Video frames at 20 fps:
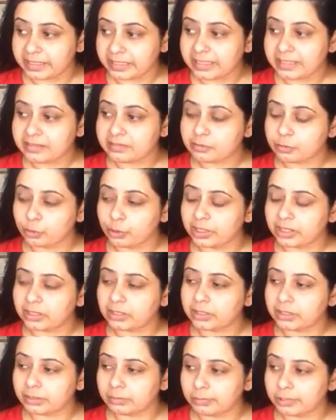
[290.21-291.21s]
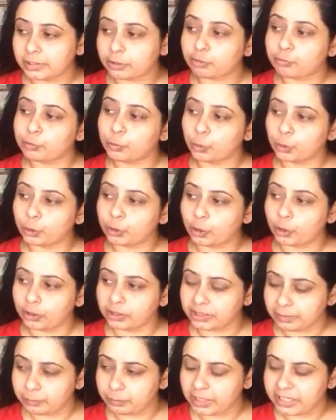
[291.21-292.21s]
He's doing a little bit of more
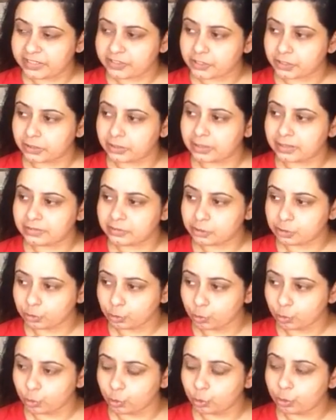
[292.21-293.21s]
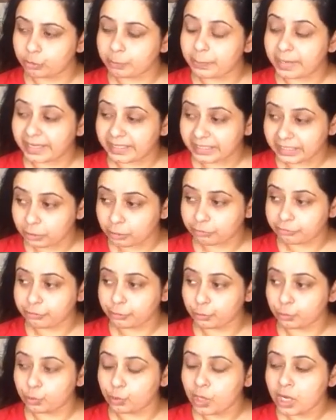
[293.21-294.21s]
contemplation, and soon many
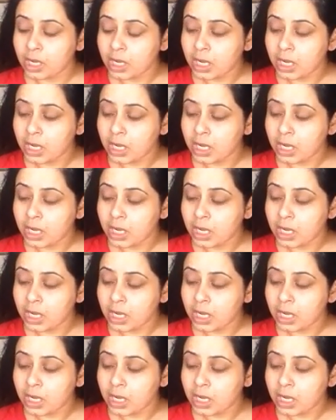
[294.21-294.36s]
of you,